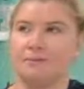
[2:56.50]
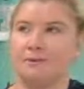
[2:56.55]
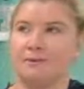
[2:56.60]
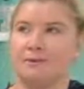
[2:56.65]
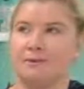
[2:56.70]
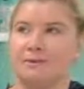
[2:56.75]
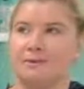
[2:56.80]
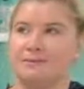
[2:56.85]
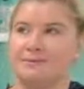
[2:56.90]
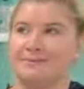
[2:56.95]

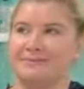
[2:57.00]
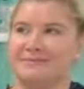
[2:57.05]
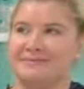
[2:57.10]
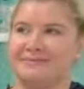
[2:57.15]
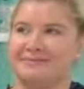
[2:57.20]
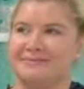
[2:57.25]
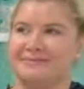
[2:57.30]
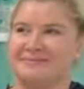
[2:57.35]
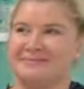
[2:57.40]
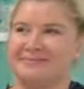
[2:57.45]

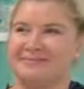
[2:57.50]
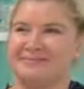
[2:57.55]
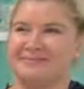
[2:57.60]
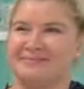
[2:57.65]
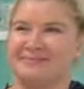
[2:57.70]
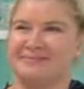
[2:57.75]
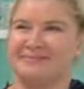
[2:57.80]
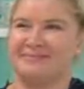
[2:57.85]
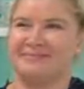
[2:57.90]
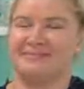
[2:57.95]

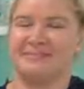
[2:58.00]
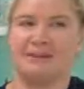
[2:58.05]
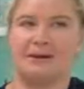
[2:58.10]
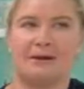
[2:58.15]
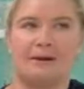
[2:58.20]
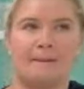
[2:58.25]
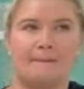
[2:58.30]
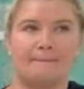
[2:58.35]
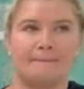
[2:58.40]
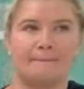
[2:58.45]

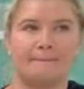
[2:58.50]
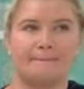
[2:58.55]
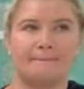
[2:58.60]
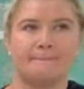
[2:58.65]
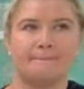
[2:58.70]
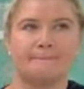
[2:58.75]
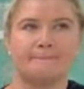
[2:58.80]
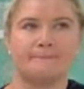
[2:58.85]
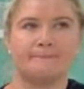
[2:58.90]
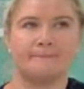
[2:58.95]

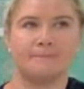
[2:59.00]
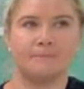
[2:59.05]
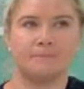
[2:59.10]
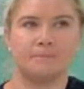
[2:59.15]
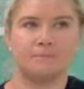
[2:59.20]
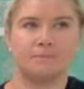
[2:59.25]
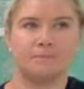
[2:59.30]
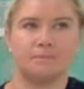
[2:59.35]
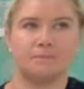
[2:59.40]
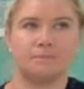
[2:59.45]

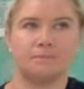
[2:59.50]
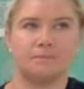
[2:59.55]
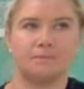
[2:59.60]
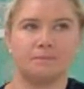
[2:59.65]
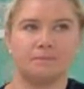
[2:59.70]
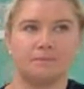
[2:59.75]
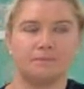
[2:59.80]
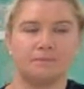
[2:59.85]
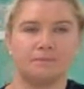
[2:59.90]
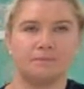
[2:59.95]

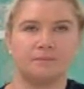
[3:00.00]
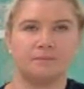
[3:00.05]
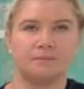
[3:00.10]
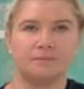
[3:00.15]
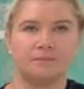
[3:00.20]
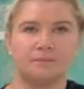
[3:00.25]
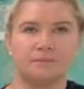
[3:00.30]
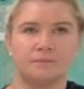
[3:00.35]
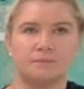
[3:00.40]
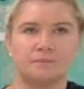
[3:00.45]

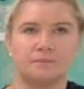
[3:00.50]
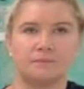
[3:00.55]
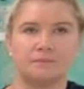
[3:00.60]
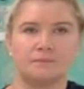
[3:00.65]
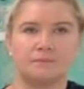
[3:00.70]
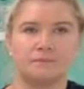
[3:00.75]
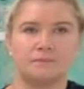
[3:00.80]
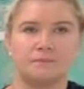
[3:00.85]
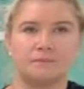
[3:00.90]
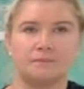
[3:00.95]

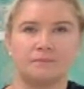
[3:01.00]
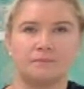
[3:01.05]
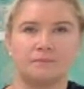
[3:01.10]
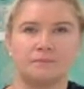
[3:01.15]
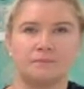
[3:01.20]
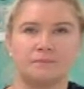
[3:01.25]
The person shown says nothing.